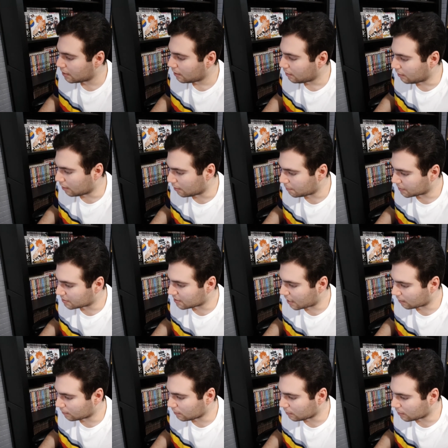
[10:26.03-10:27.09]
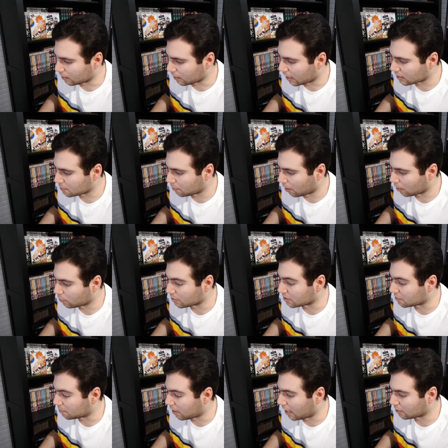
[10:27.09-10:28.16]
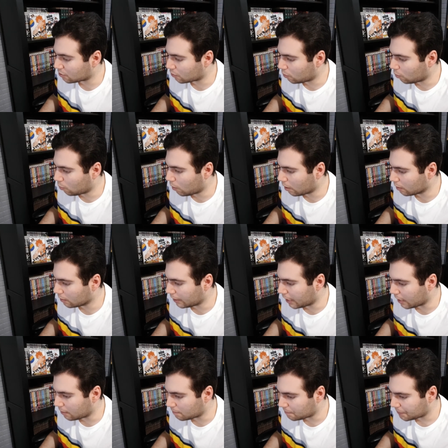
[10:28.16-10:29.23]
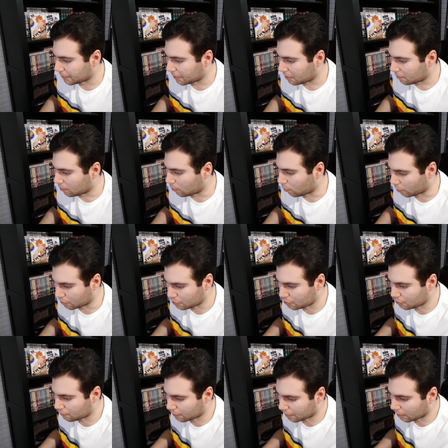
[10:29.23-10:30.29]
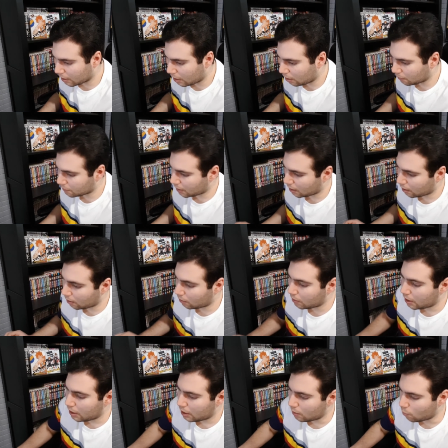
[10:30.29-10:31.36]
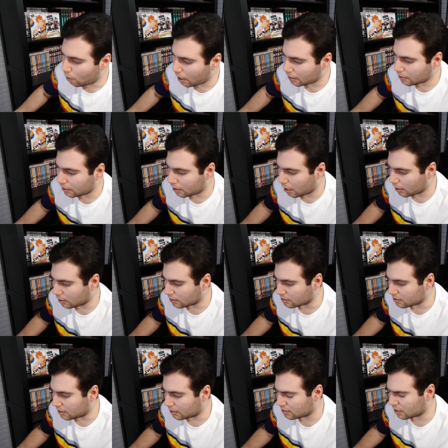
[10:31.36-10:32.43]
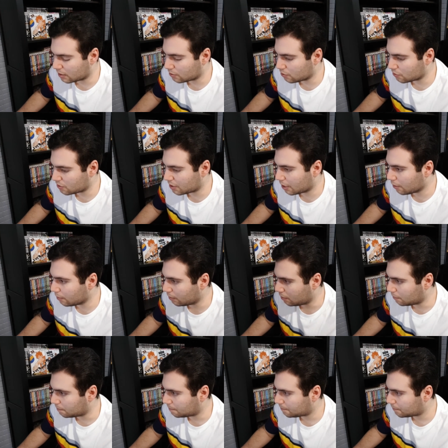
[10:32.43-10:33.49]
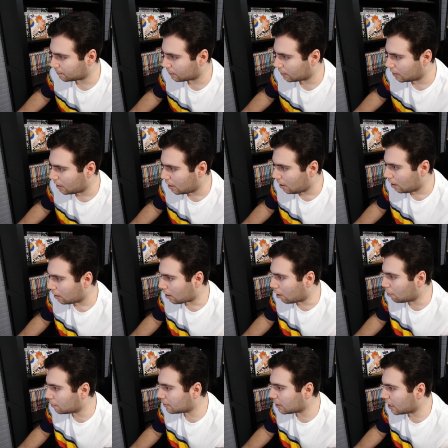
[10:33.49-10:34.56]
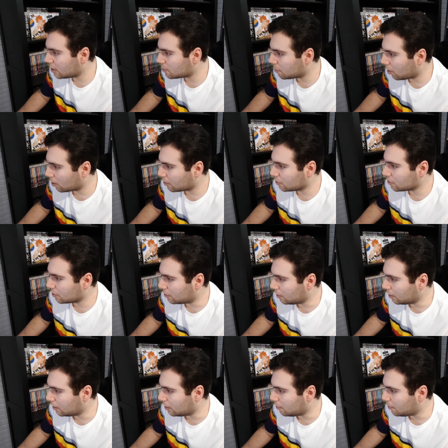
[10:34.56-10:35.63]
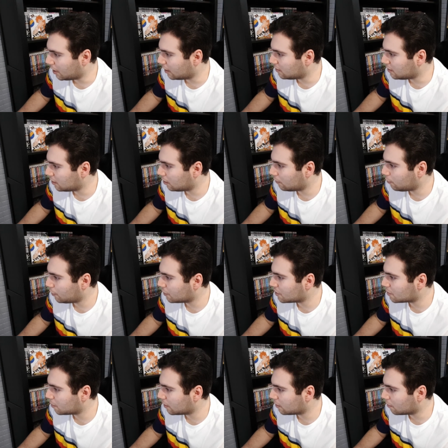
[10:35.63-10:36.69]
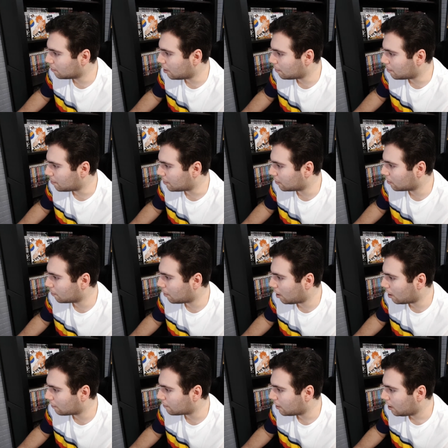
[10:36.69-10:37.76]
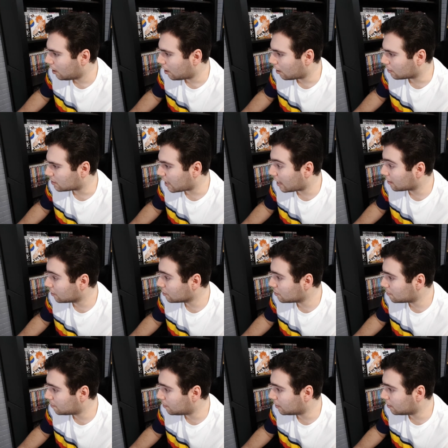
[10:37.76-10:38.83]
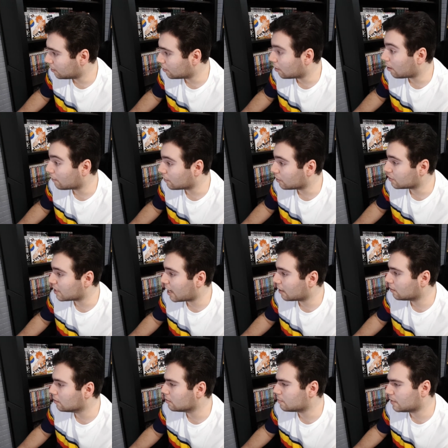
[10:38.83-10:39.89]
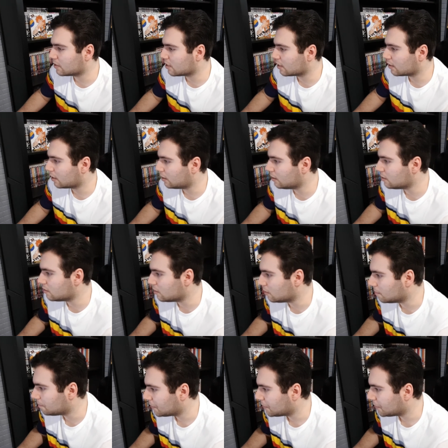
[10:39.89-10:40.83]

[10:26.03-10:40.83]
Yep, exactly. That last block was a splash of cold water, yeah? But once you figure out how and why they got us, it's not so scary. Kamomedai blockers are good. It'd be ideal if we could split them up and peel them off. Our attackers, but off our attackers, but it's not that easy.